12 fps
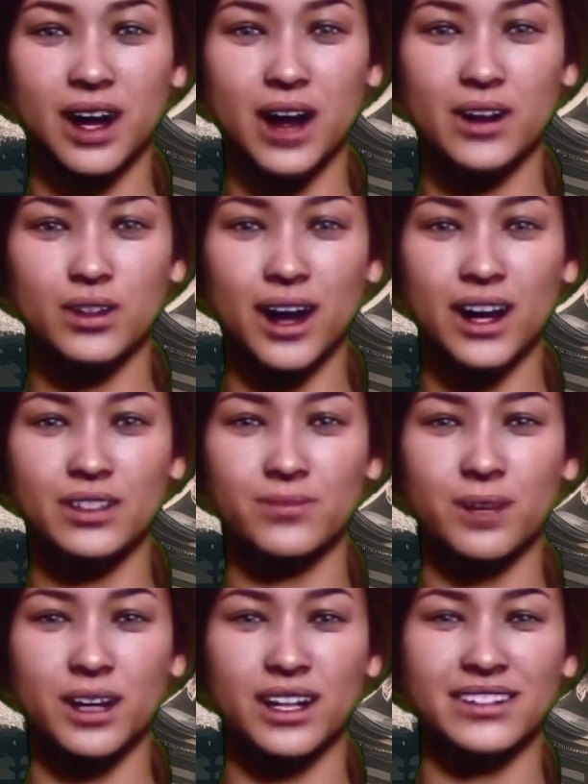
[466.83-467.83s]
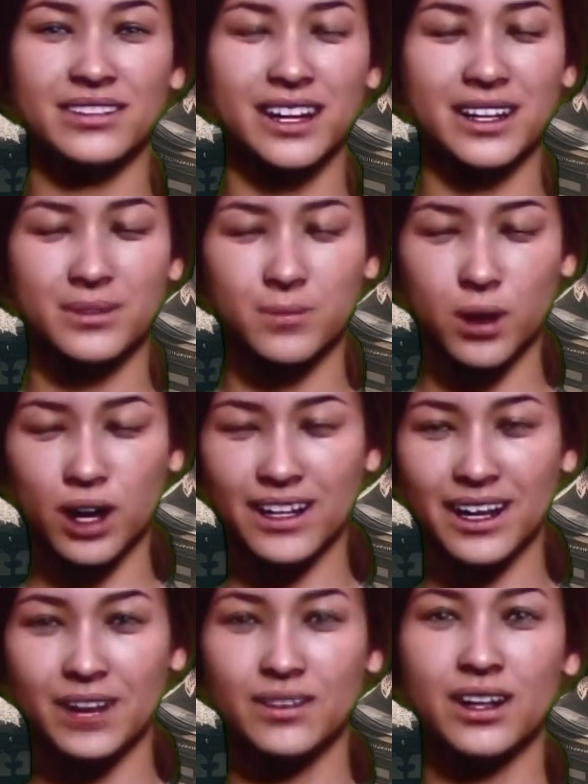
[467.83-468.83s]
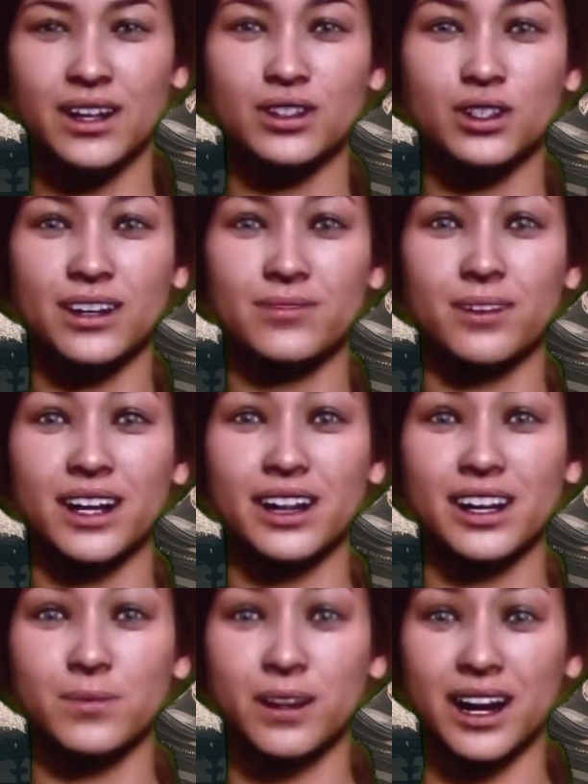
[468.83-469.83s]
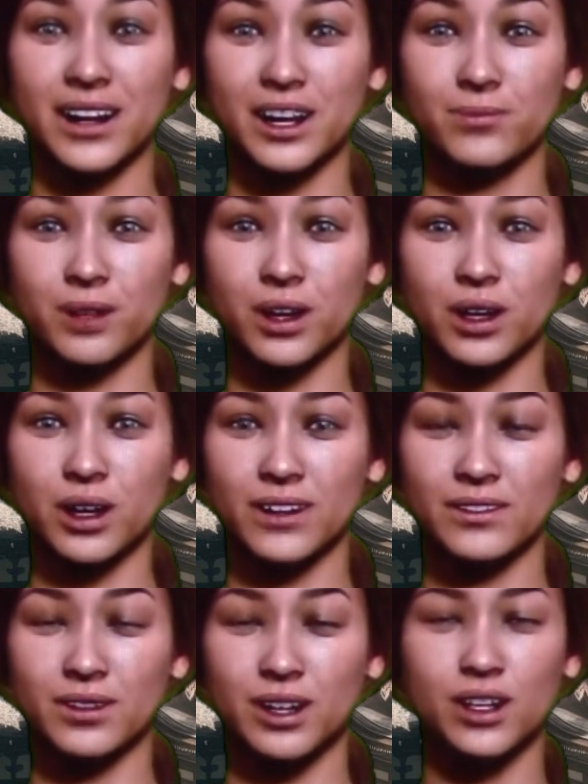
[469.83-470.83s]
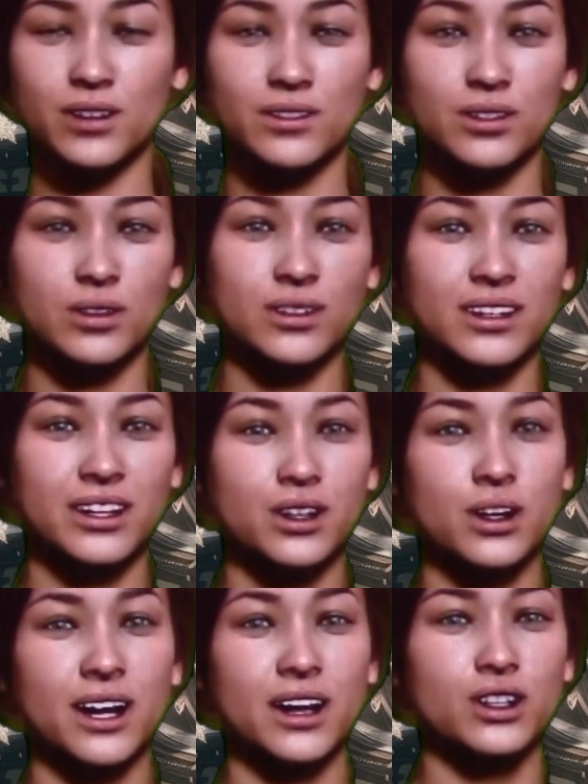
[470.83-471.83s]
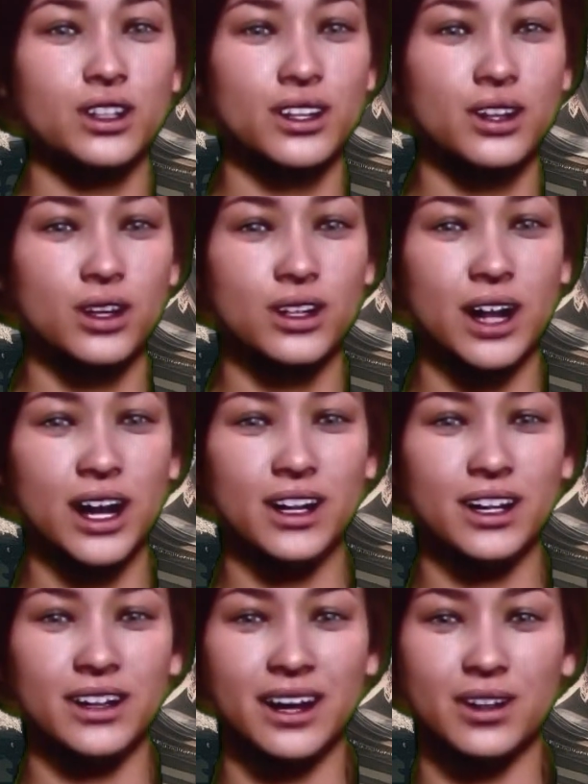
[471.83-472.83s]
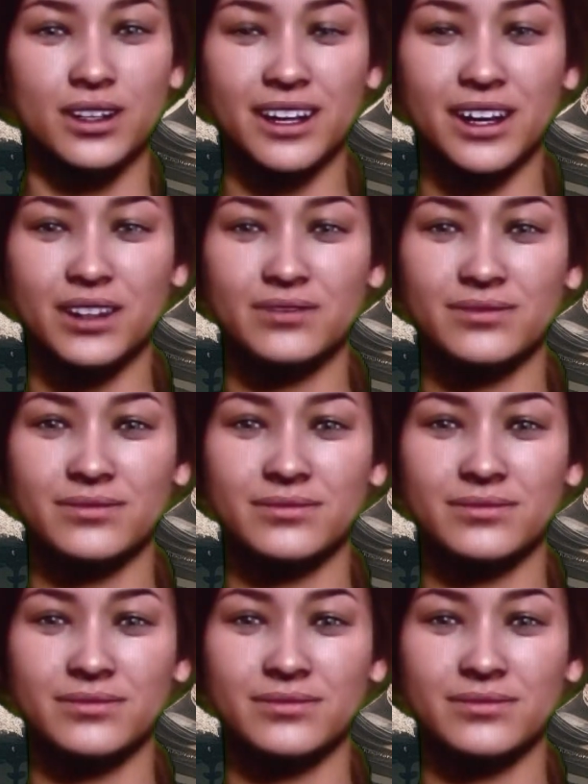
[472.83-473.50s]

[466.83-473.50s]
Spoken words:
Attract abundance and positive energy by displaying a bowl of fresh fruit in your kitchen or dining area.